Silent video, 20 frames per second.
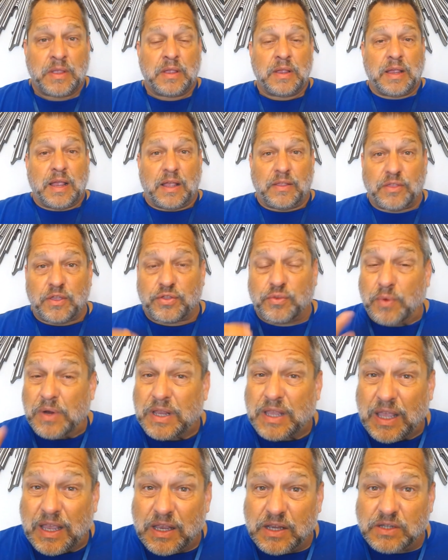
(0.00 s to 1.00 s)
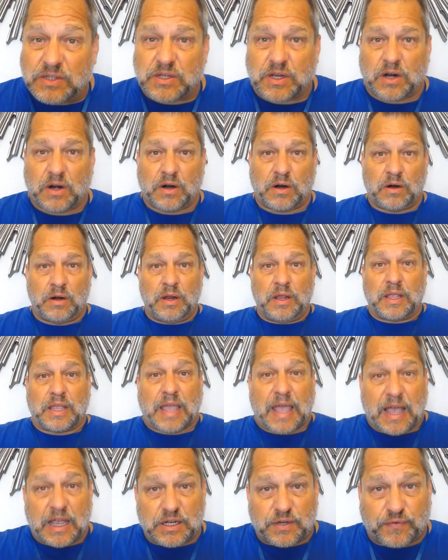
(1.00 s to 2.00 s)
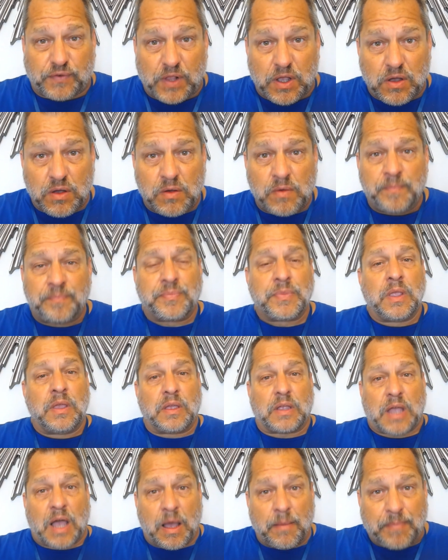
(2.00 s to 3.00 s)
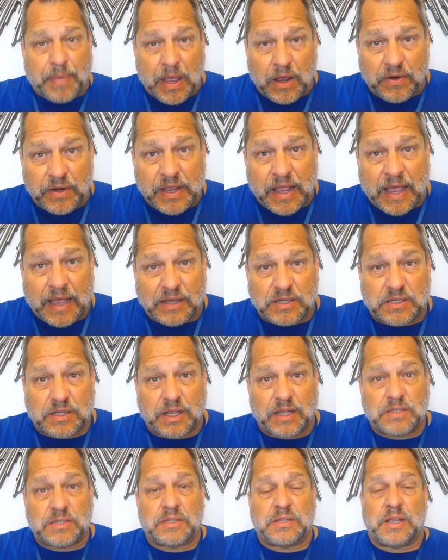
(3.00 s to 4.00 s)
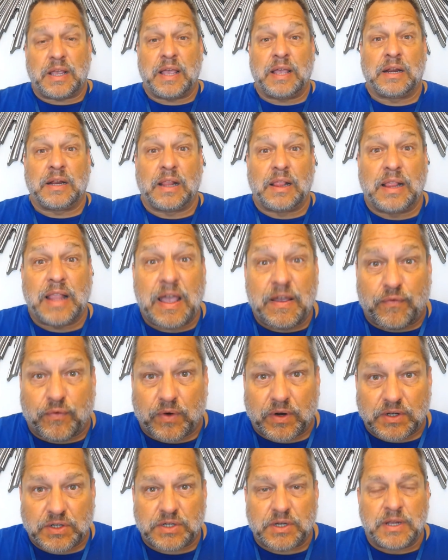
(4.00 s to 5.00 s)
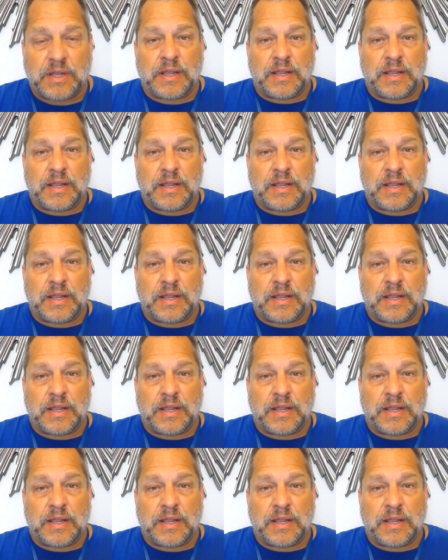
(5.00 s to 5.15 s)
And the three keys are cash flow, compounding assets, and leverage.